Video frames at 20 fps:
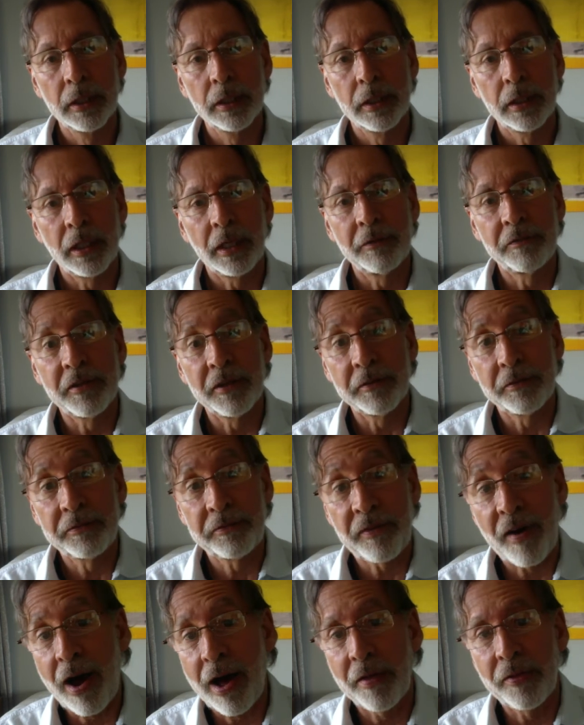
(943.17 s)
of the
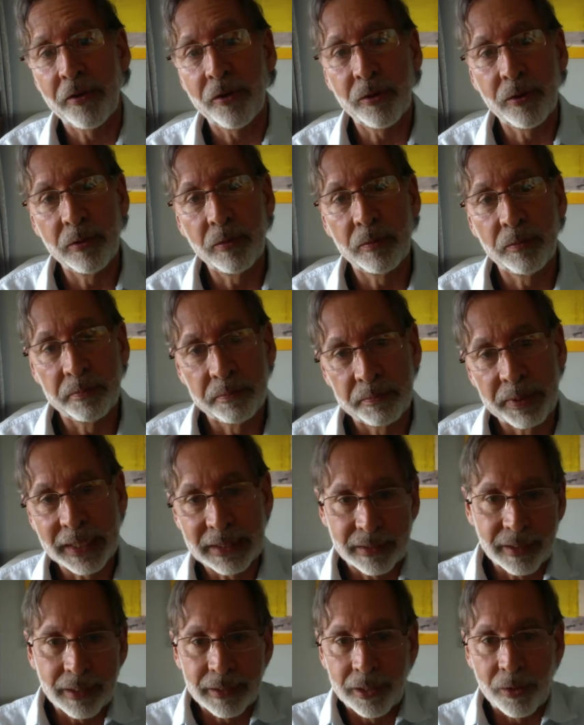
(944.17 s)
father, who
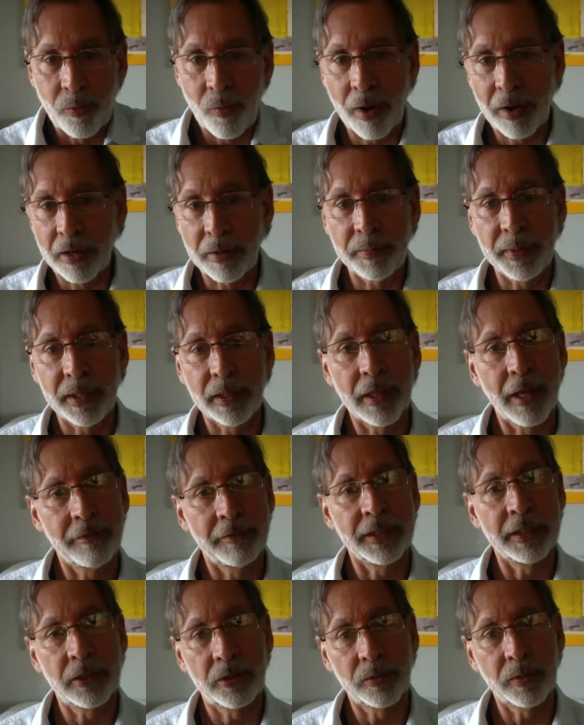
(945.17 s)
basically wanted to be
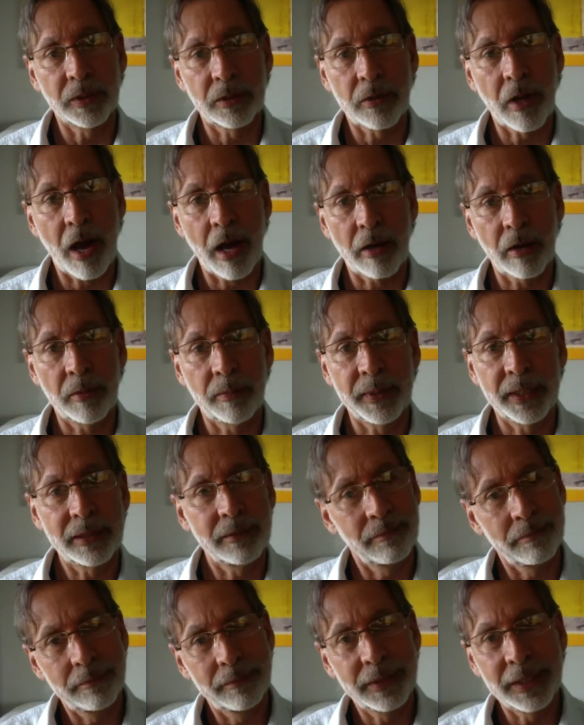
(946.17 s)
loving to his daughter, but
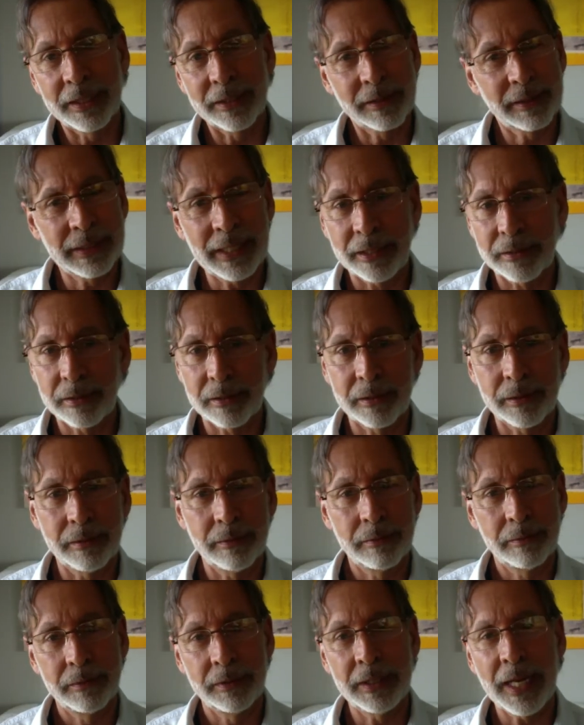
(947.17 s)
in a sense,
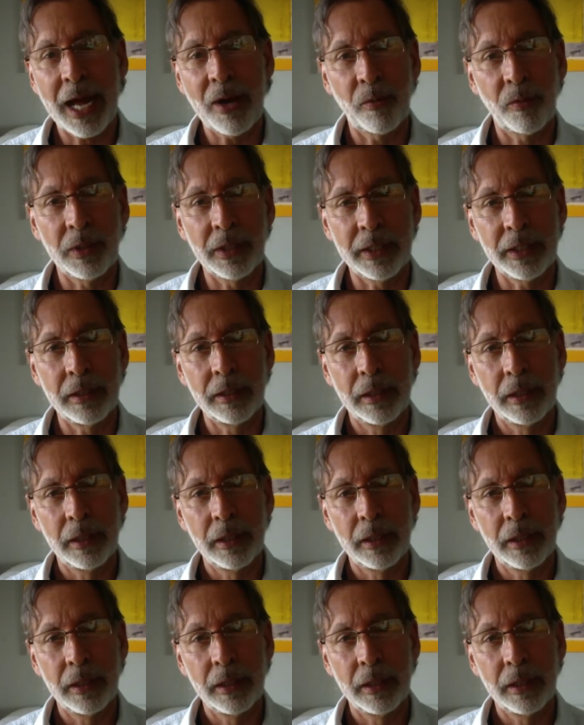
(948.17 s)
not really